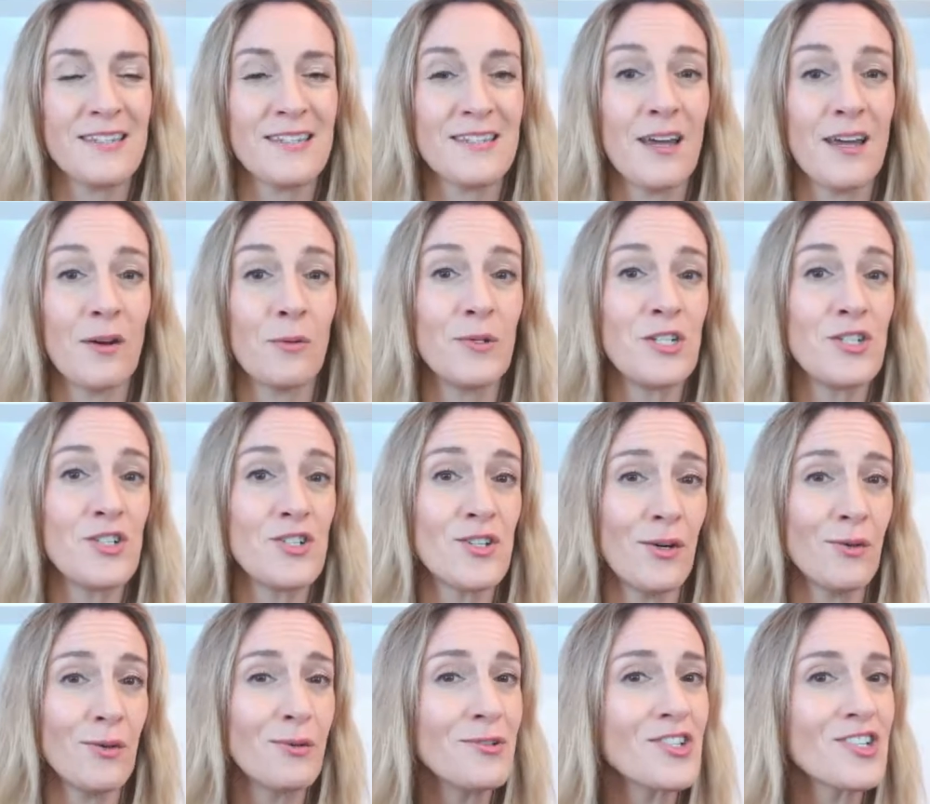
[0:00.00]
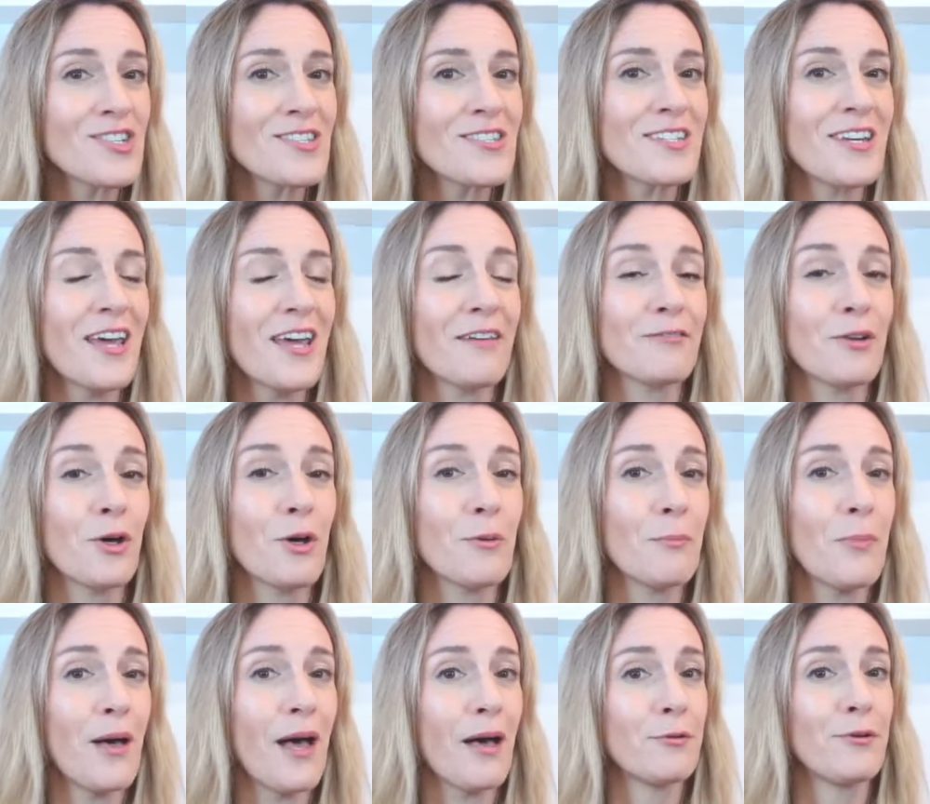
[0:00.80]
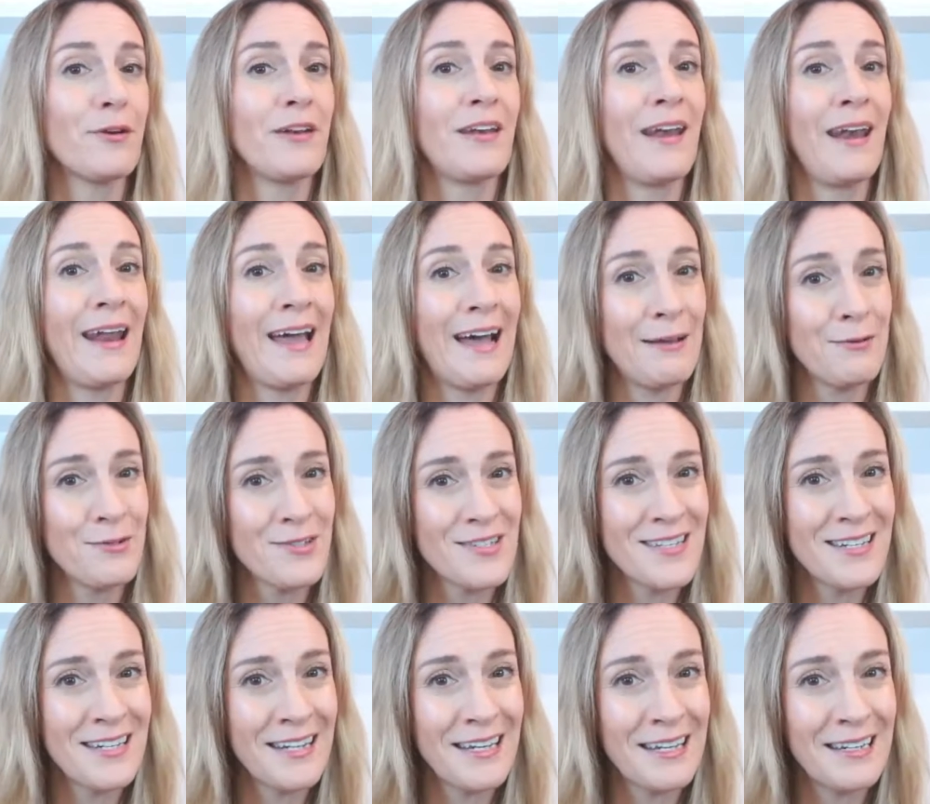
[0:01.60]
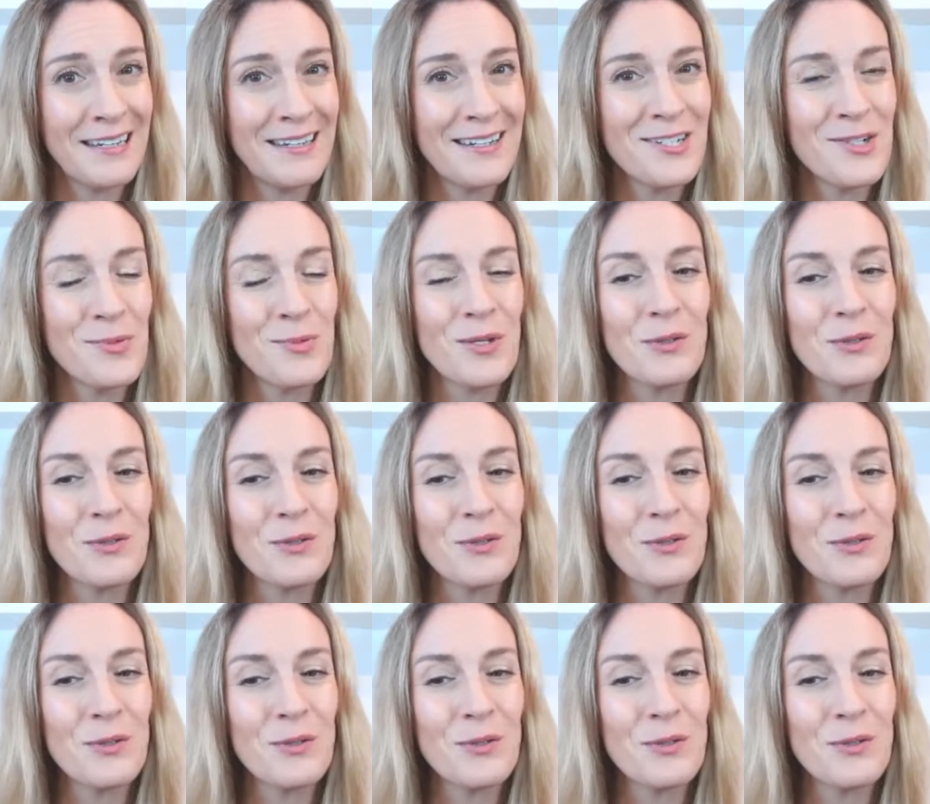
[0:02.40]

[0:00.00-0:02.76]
Now, we don't just have compound nouns in English,